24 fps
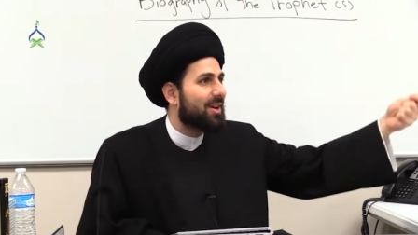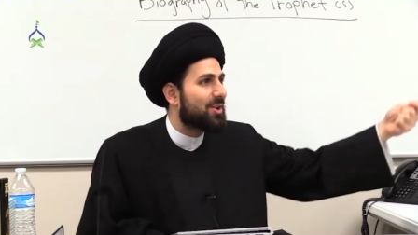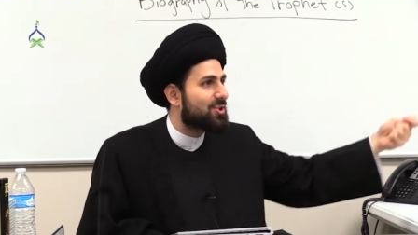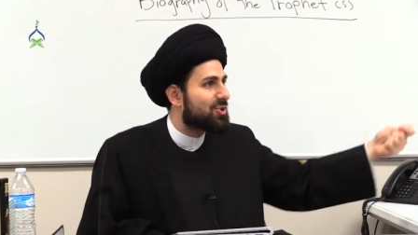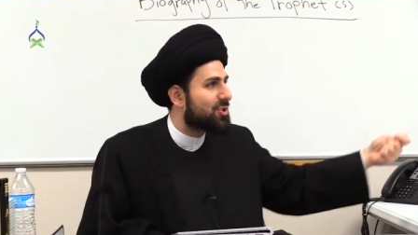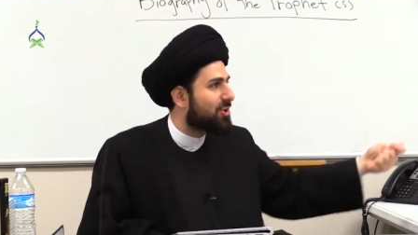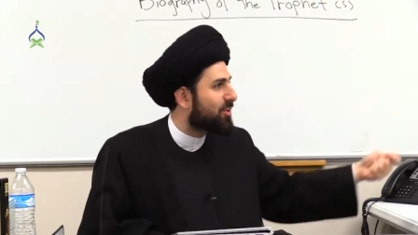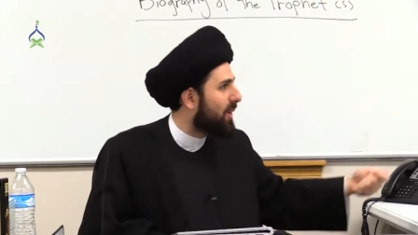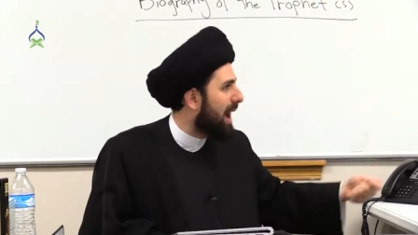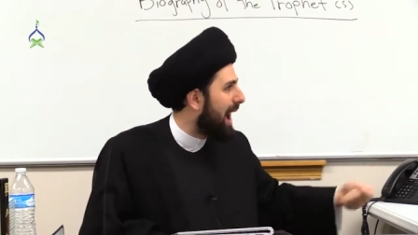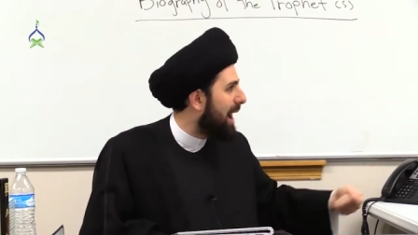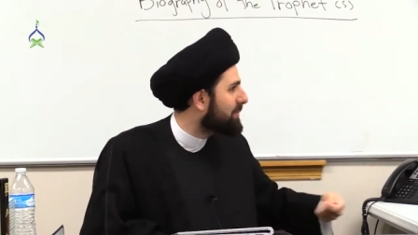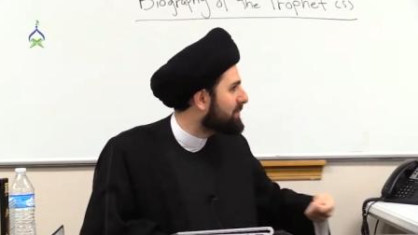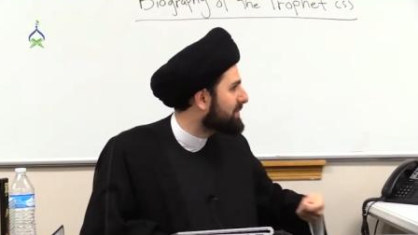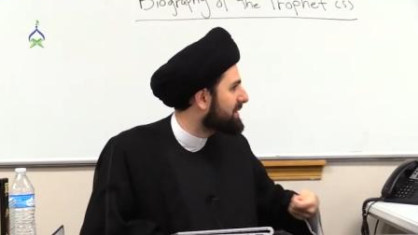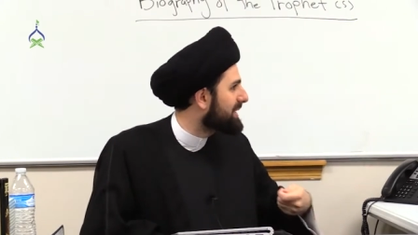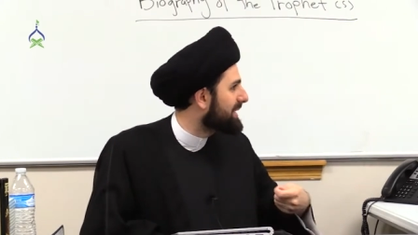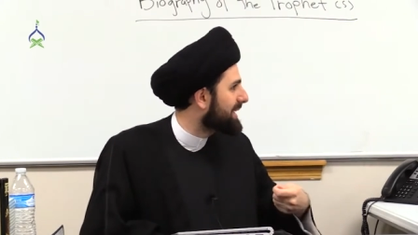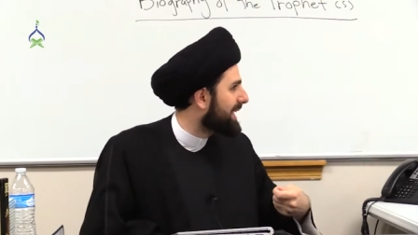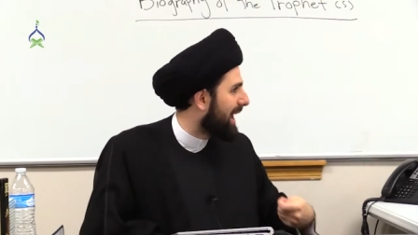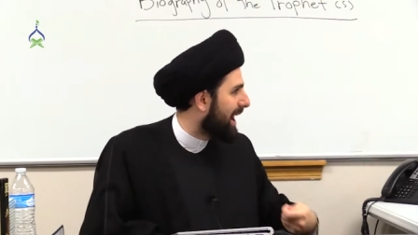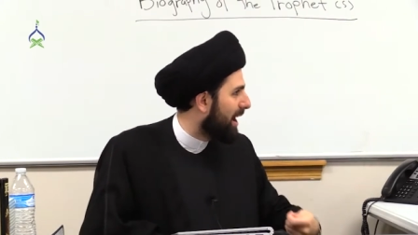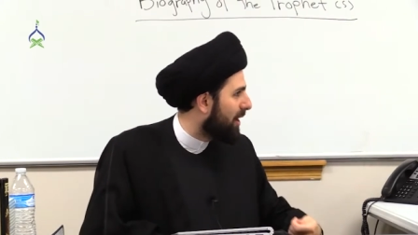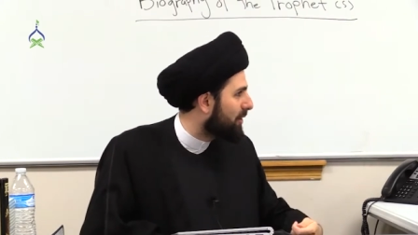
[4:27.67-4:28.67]

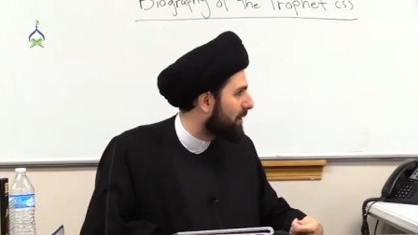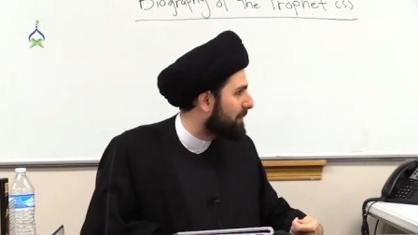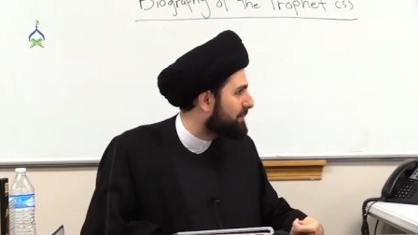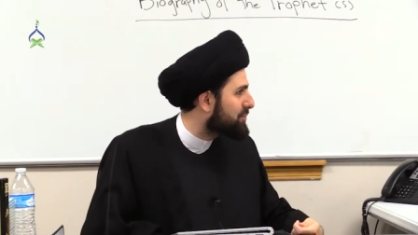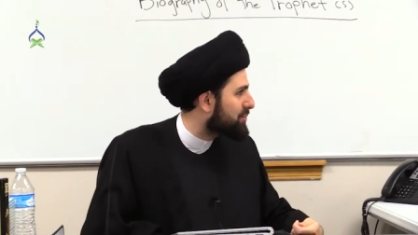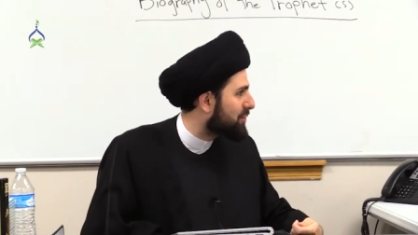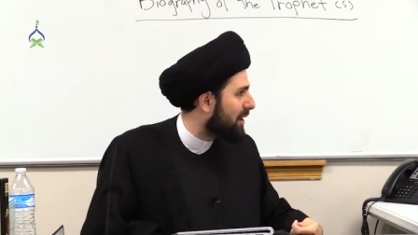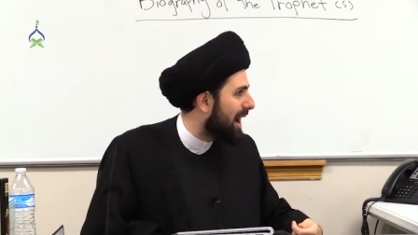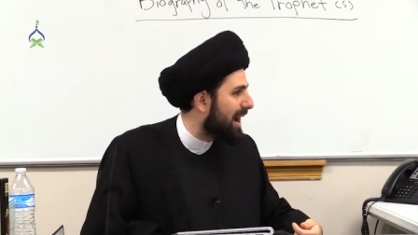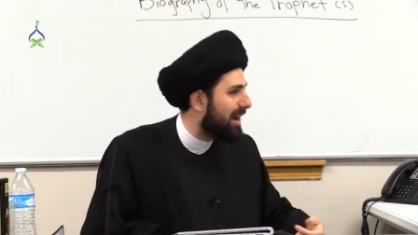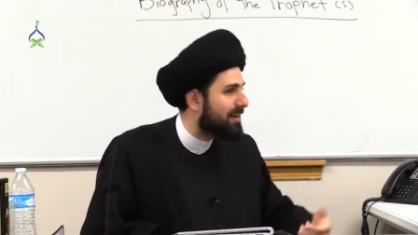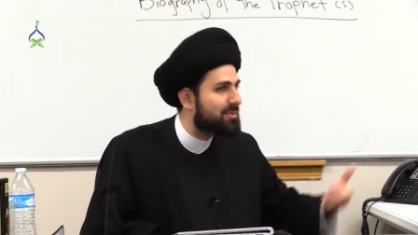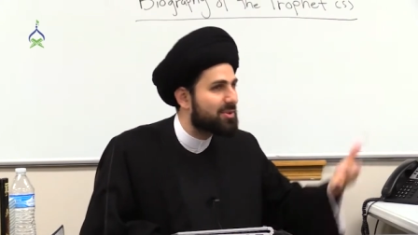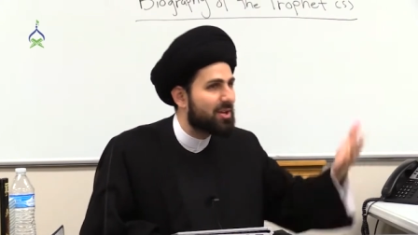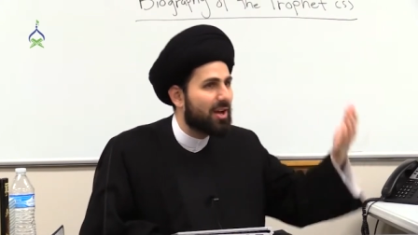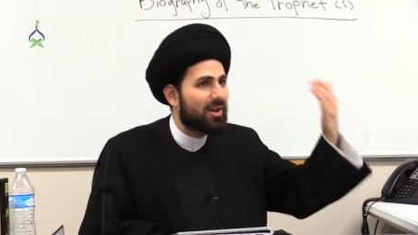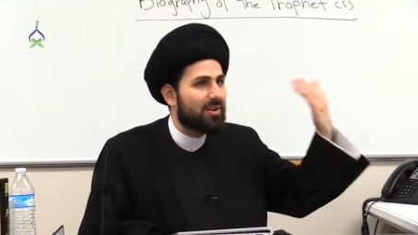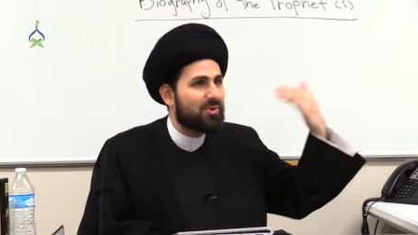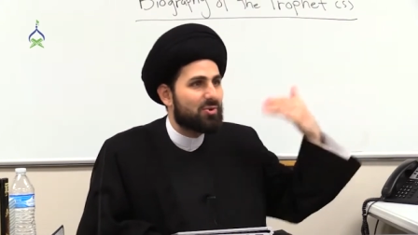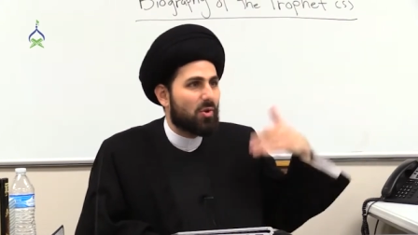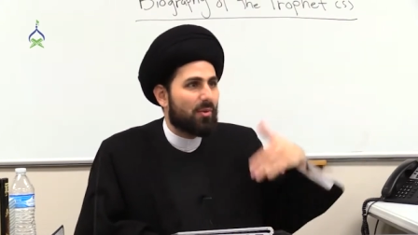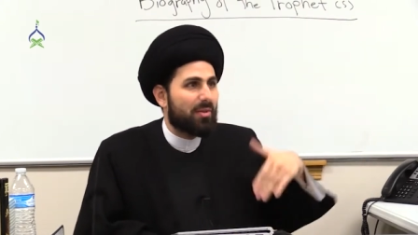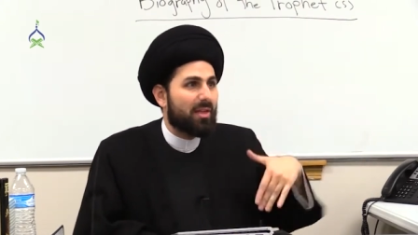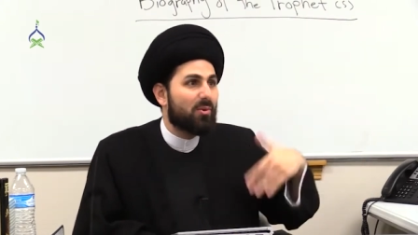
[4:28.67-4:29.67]
surrounding Arab tribes
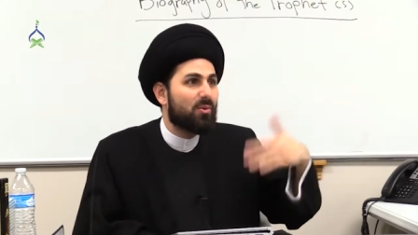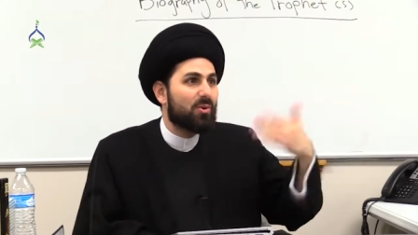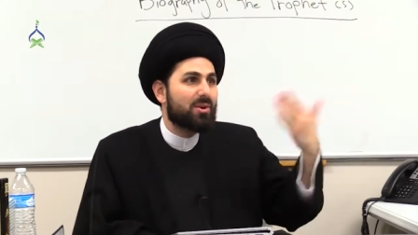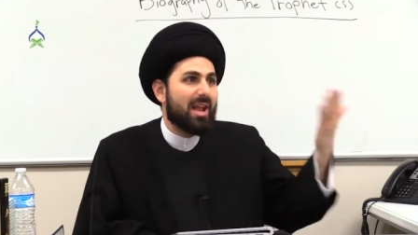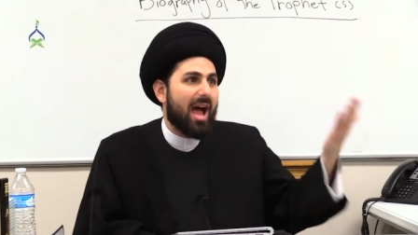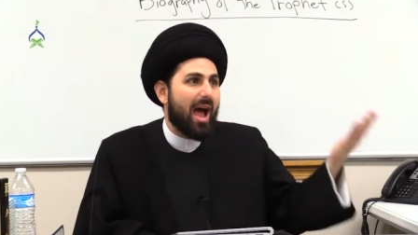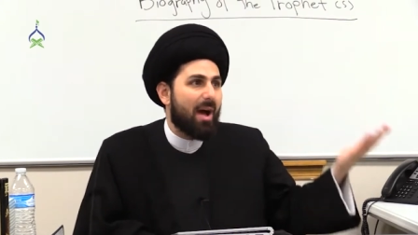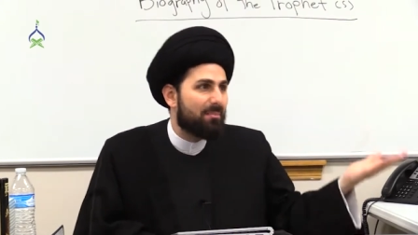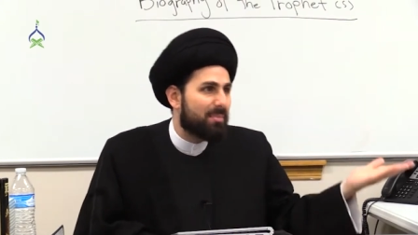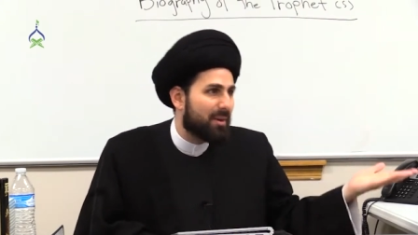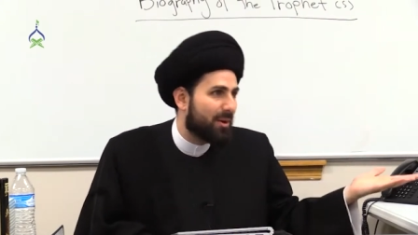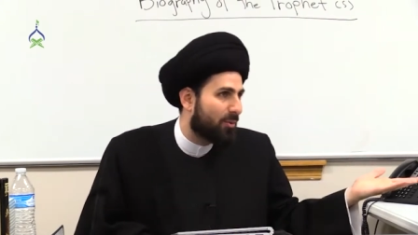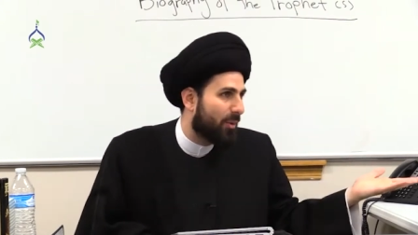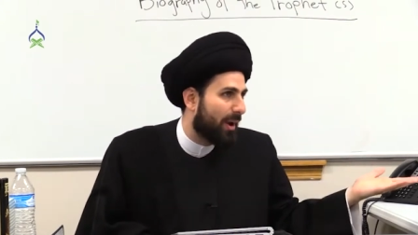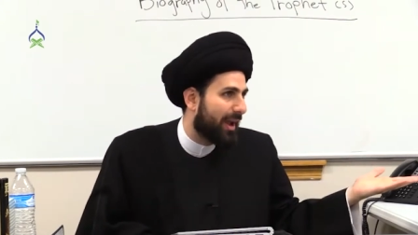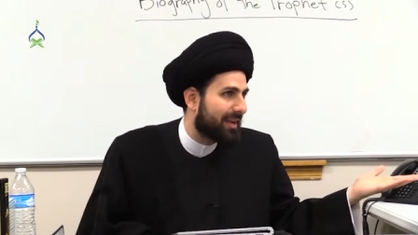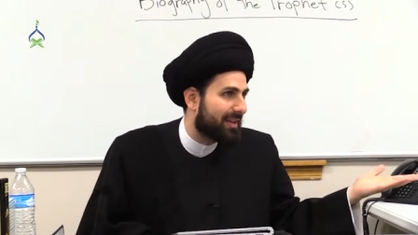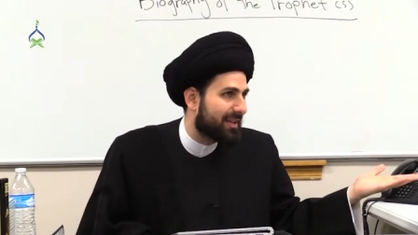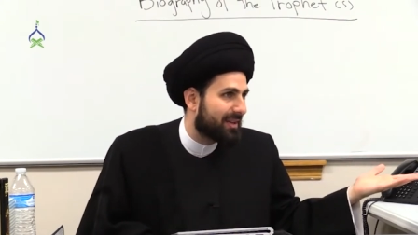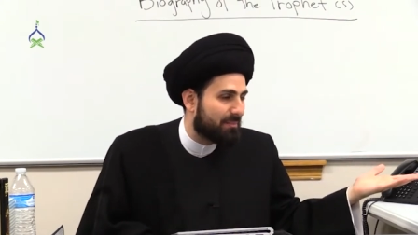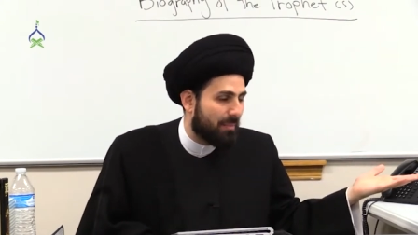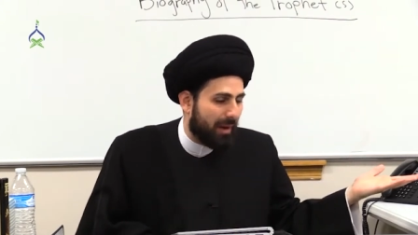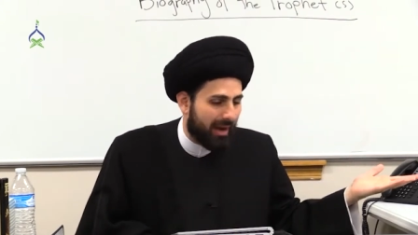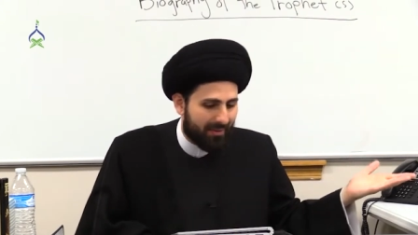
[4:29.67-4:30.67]
so they would not be
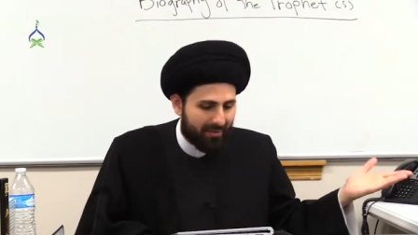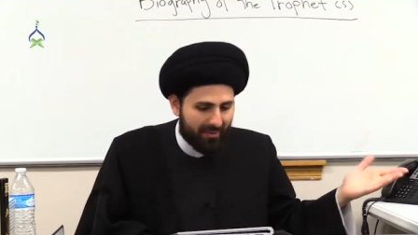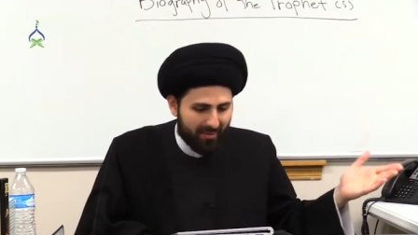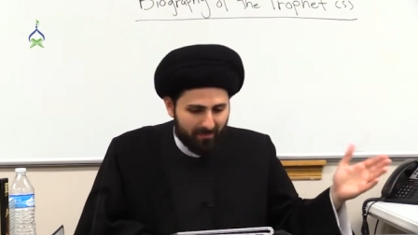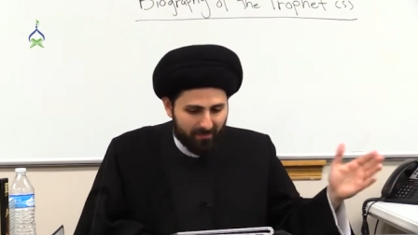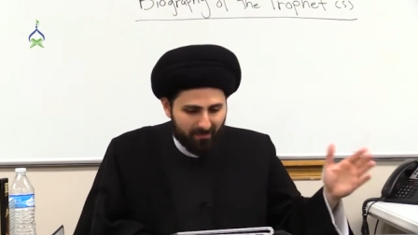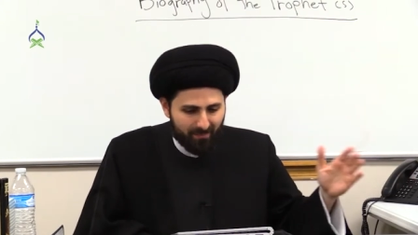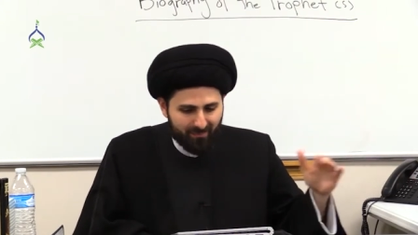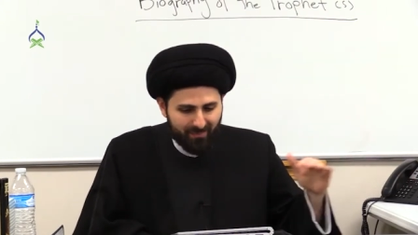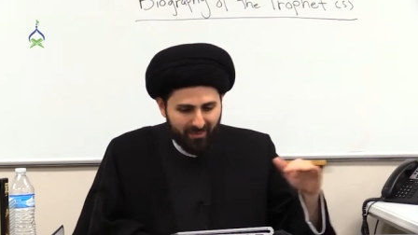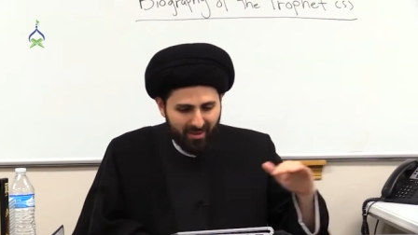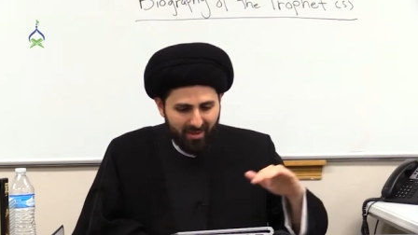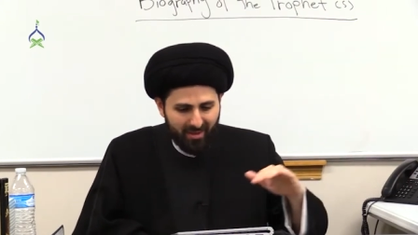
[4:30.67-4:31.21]
raided by them.